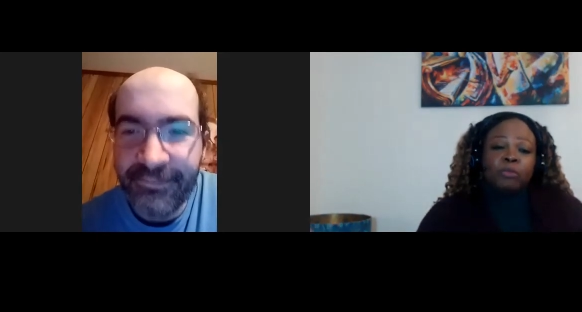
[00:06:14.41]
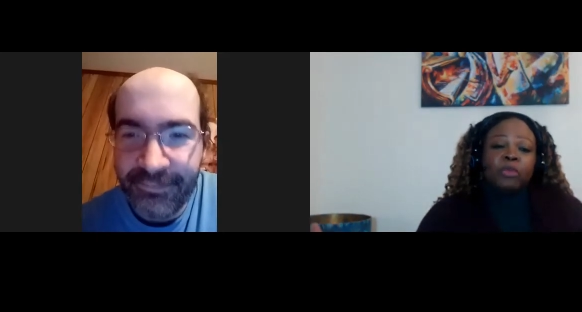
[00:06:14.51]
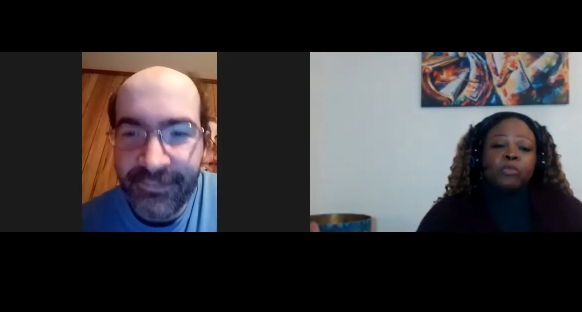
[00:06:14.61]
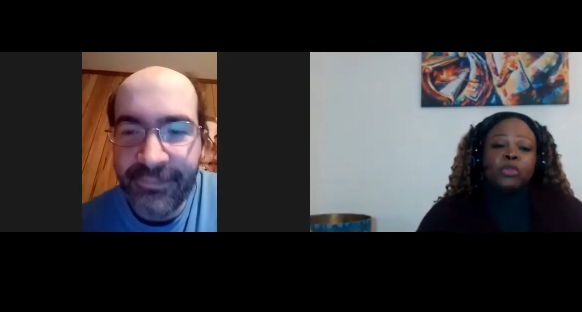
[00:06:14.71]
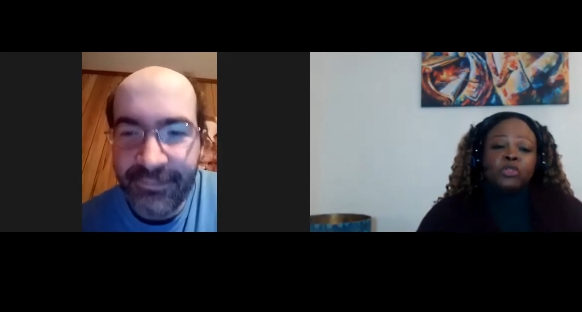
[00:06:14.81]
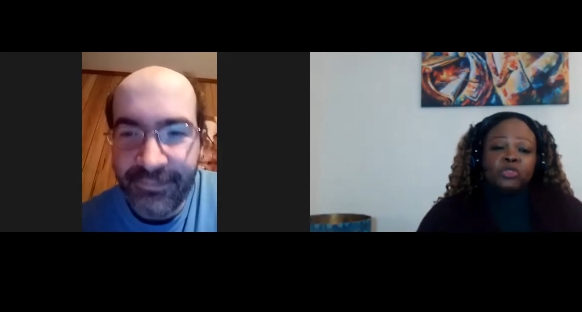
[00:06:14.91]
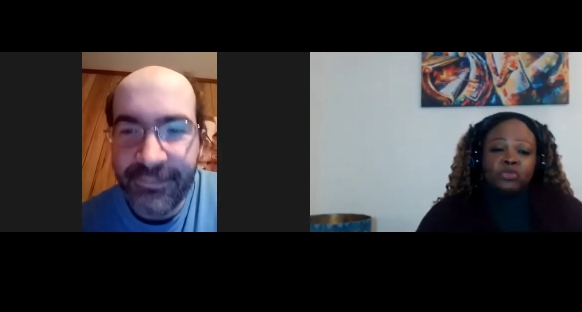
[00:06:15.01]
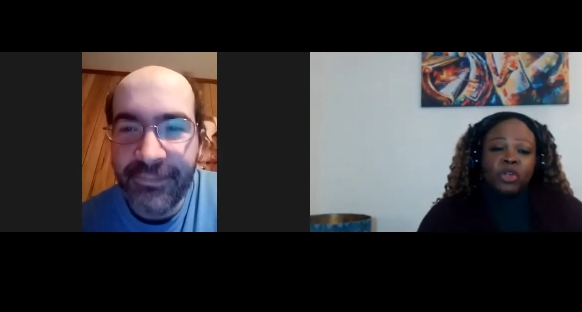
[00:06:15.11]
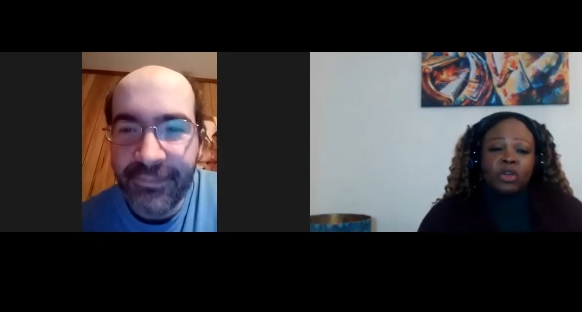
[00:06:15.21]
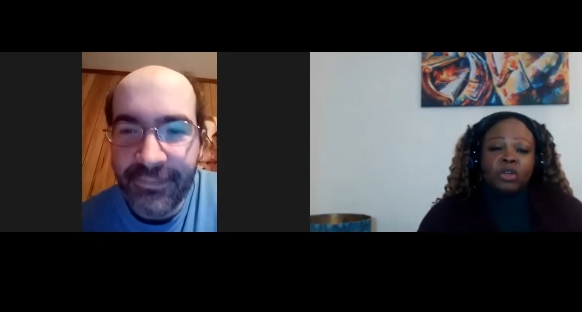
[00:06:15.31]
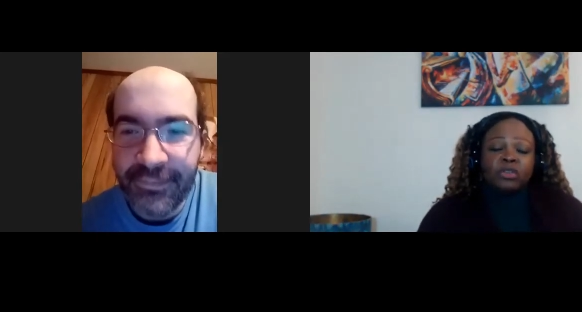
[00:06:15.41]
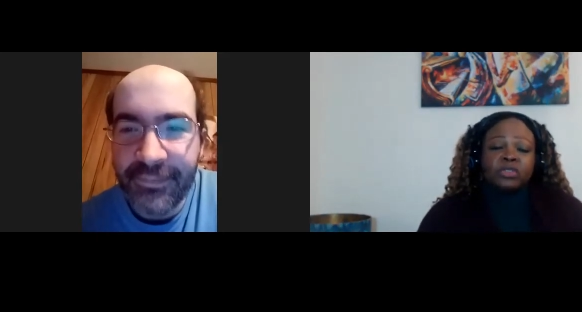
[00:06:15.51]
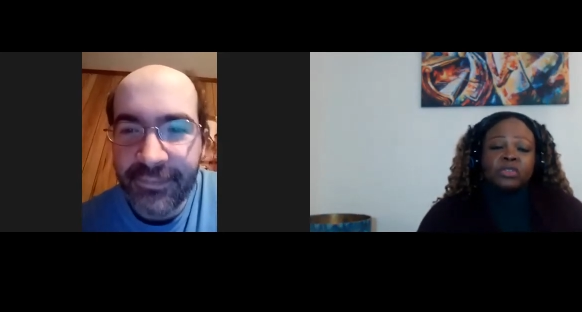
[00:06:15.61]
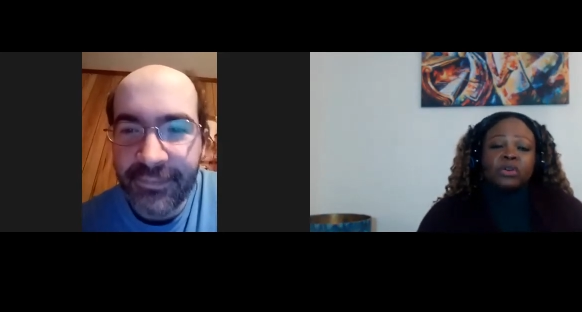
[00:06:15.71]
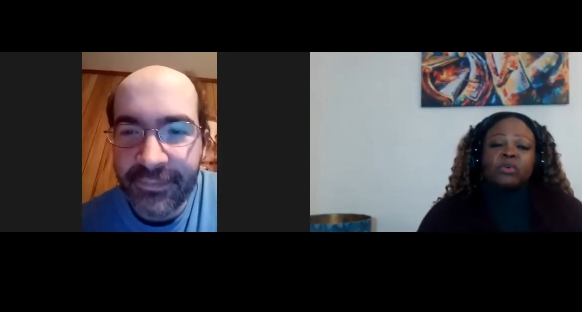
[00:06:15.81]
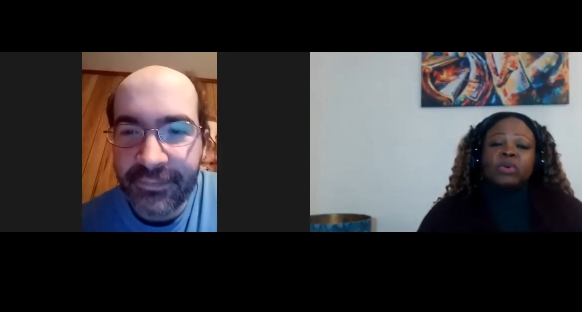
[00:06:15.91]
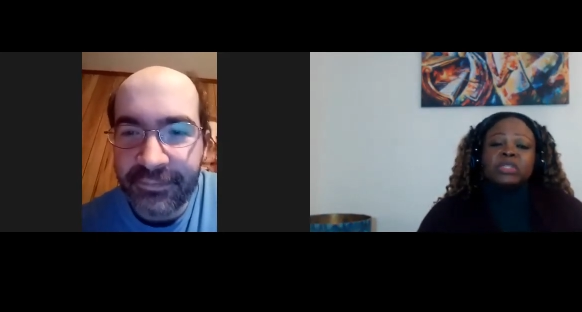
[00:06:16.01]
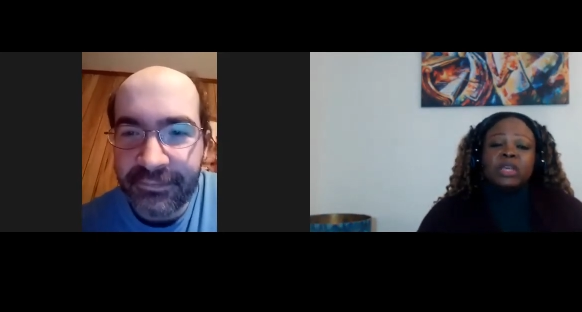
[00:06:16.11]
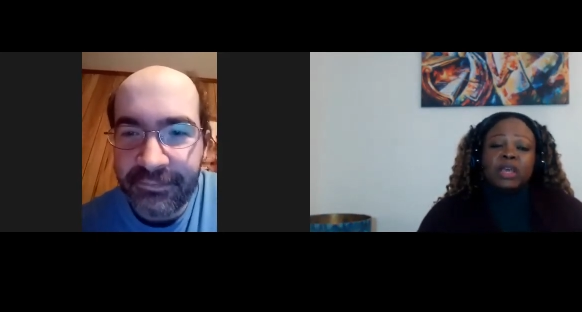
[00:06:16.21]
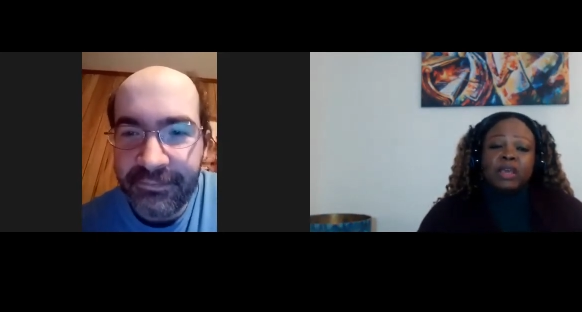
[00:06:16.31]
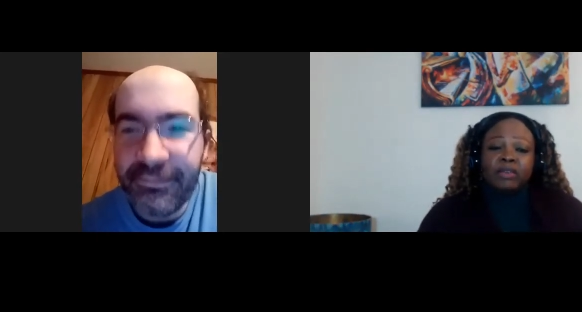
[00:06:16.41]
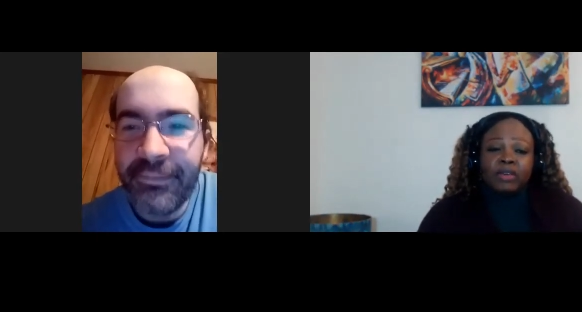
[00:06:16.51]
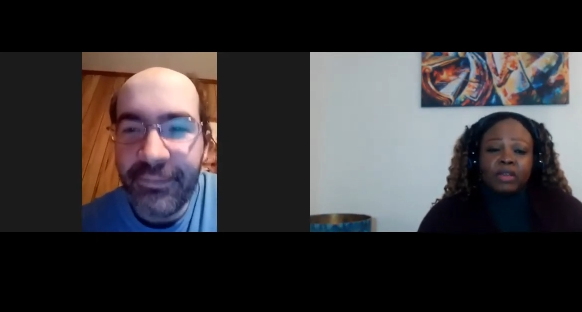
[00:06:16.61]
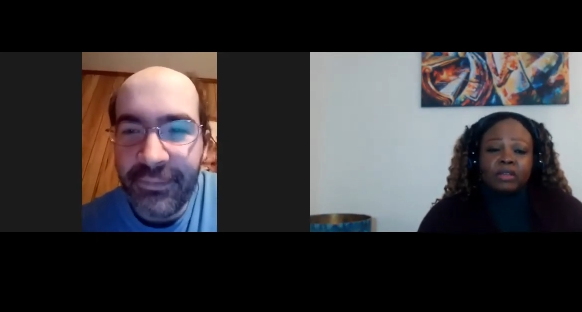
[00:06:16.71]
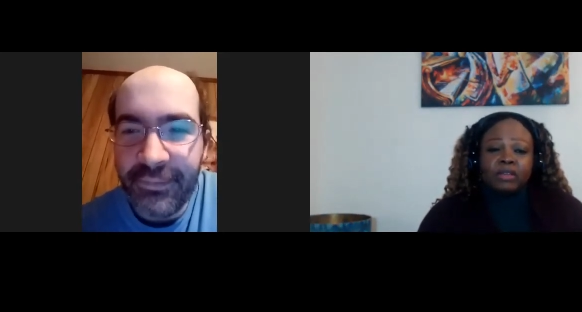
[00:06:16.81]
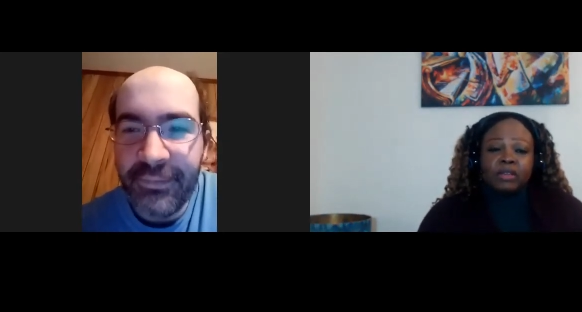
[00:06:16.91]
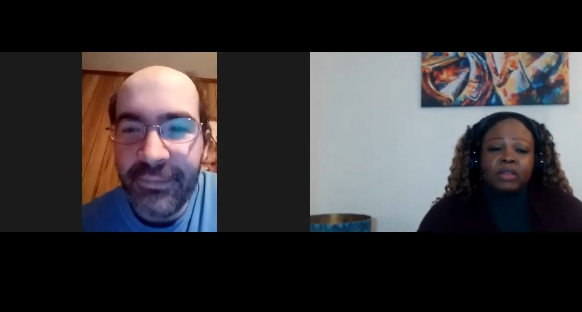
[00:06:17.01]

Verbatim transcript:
Speaker 1: people on drugs or whatever,